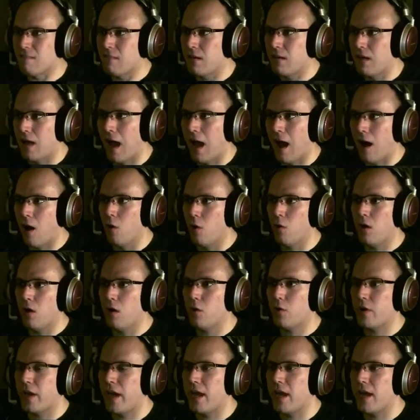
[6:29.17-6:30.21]
Ow.
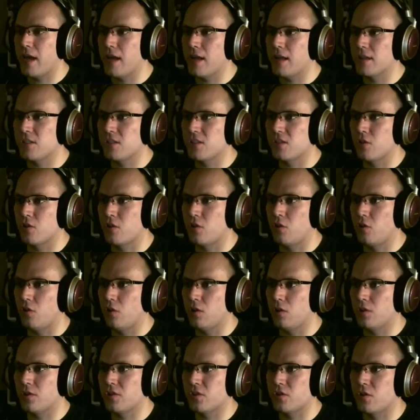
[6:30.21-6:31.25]
Okay,
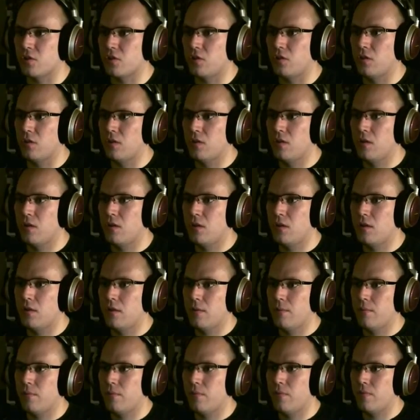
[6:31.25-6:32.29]
circle, circle.
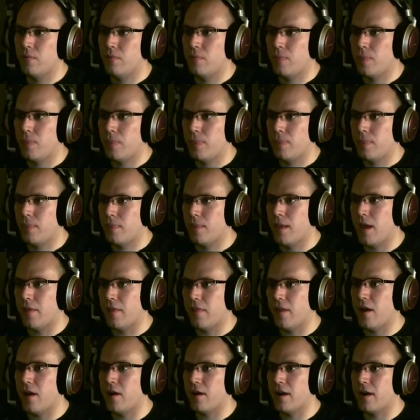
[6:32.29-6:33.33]
Yeah,
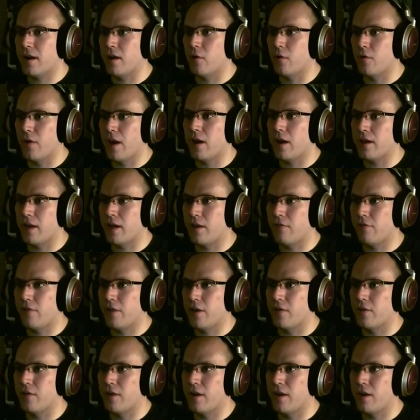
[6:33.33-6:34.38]
there you go. Now you
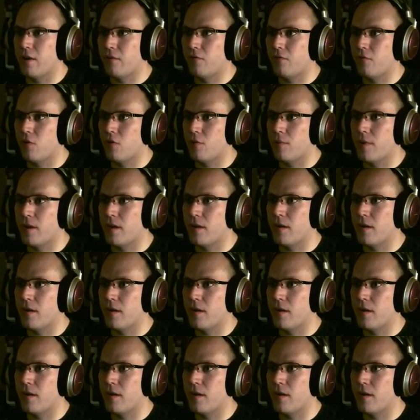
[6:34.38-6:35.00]
figured it out for me.